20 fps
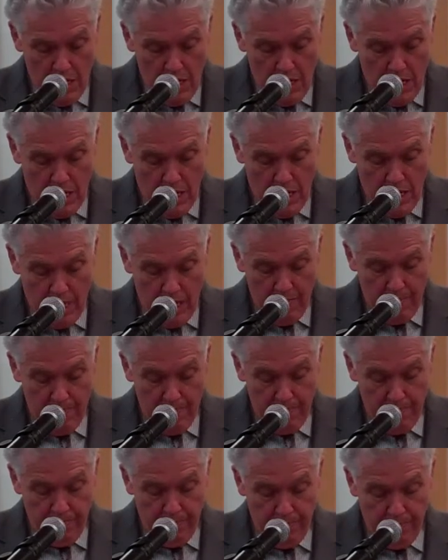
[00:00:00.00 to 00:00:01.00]
time.
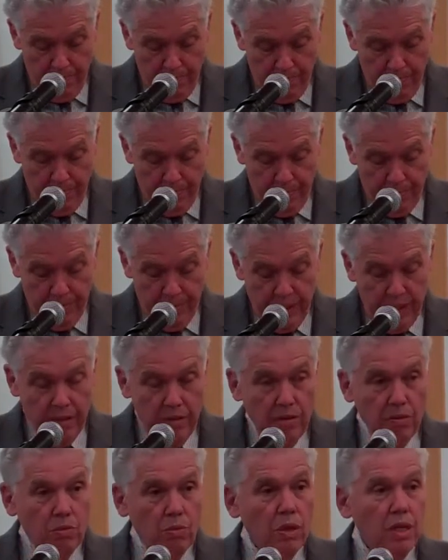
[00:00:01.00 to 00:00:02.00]

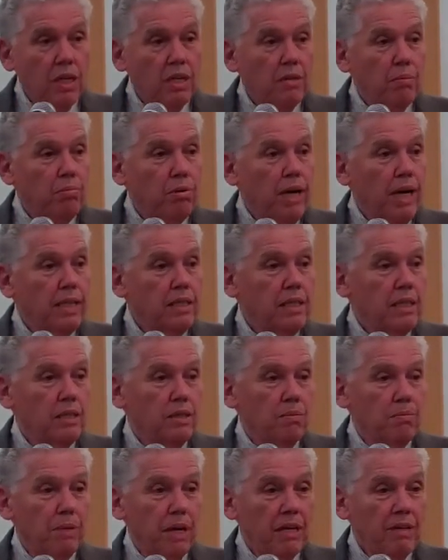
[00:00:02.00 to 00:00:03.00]
What are the practical
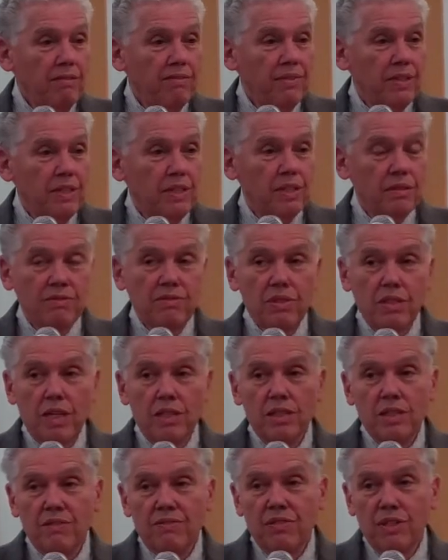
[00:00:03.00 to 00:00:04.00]
benefits of
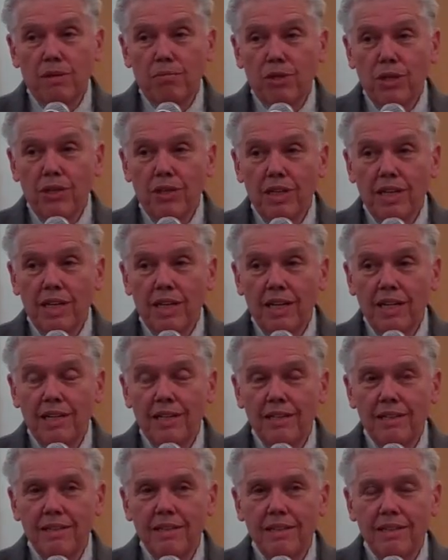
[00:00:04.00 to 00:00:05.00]
sense of community?
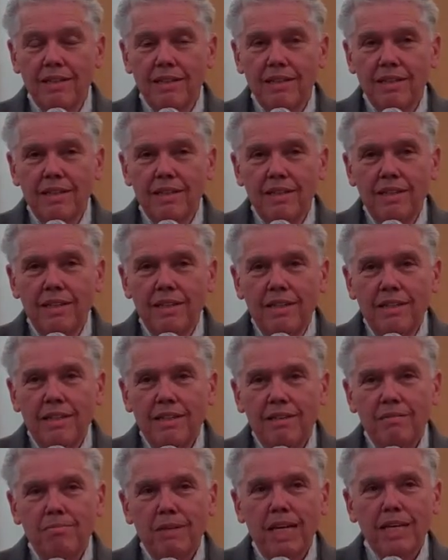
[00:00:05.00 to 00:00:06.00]

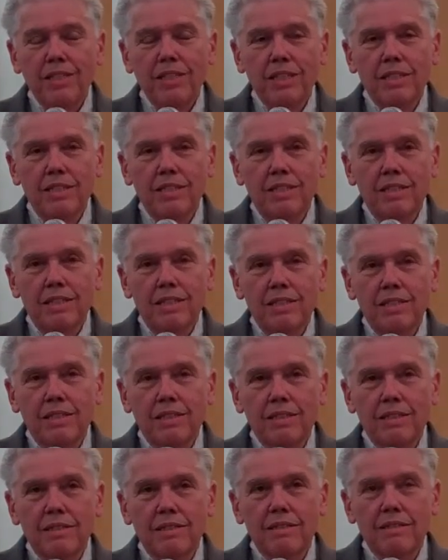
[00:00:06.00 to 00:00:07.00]
Imagine
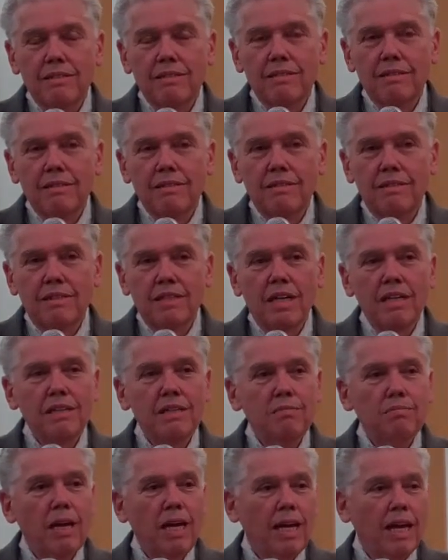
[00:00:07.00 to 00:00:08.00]
this
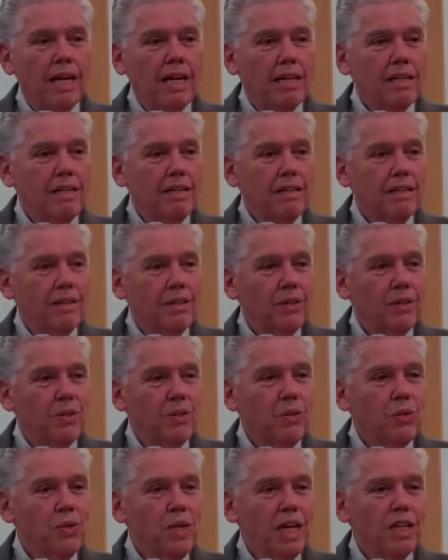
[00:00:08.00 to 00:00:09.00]
young man
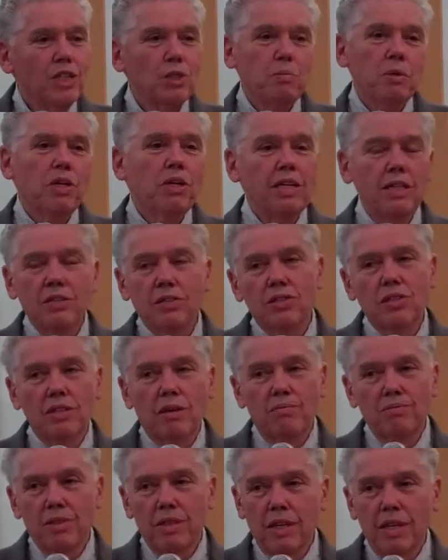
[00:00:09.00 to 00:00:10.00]
who experienced
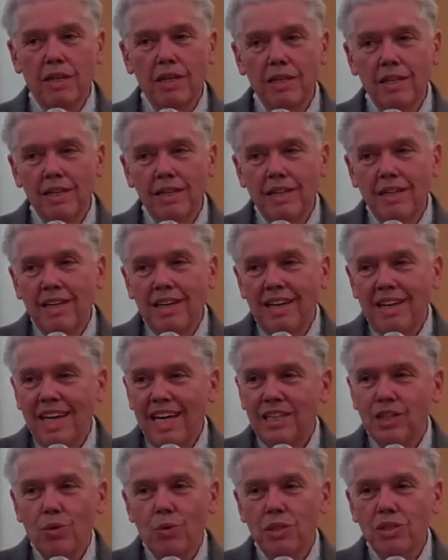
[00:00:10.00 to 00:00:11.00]
something
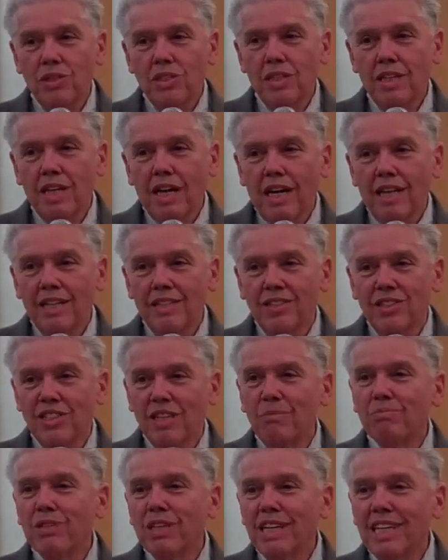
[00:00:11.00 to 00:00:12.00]
at Quincy College,
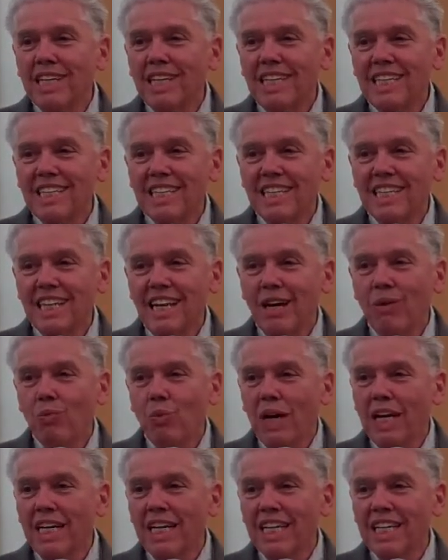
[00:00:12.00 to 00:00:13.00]
something he did not
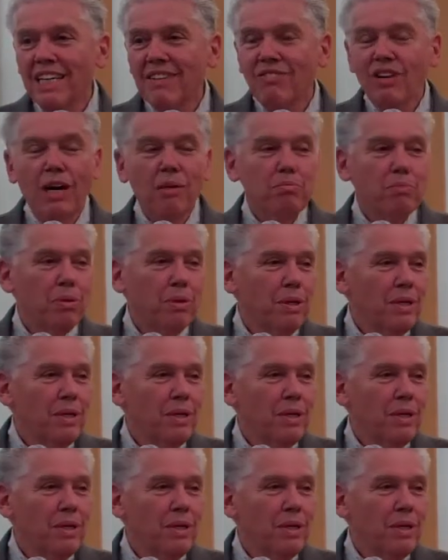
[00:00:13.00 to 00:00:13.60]
want to give up,